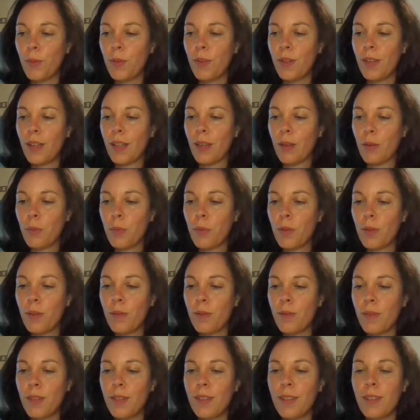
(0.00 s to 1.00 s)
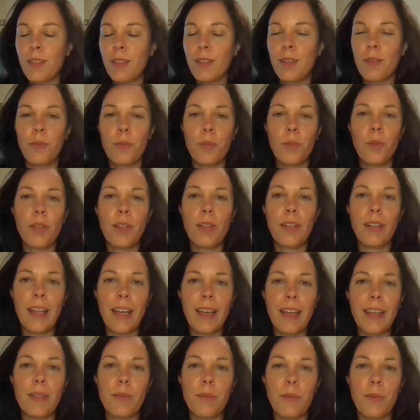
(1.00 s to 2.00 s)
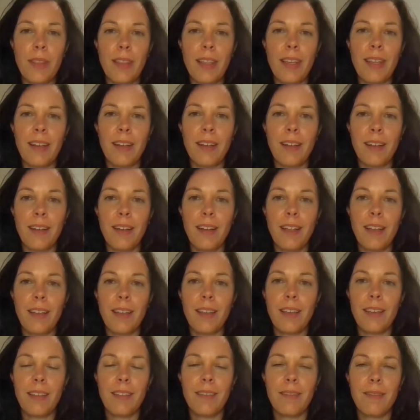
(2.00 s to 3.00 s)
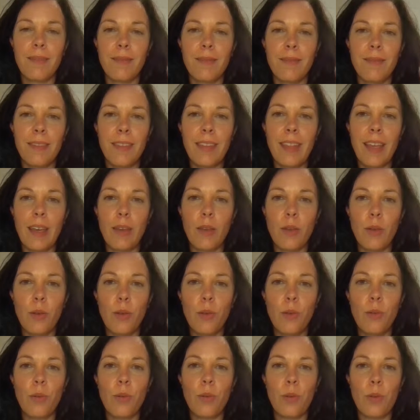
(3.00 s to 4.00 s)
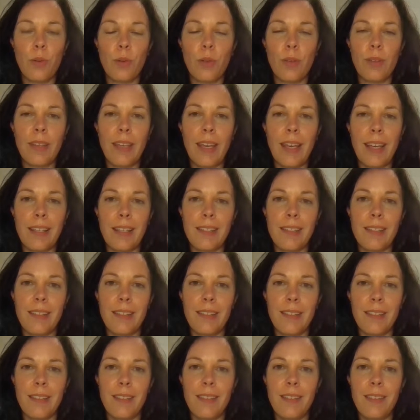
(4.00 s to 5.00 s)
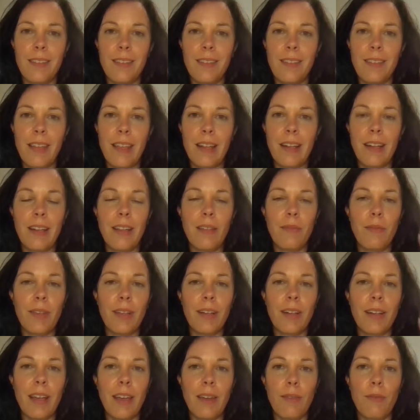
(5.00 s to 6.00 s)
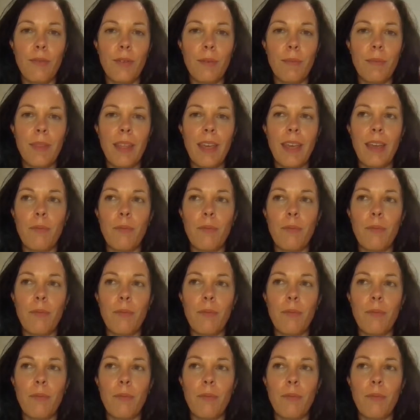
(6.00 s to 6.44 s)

like, what lies within, like, that core essence, and living life from there.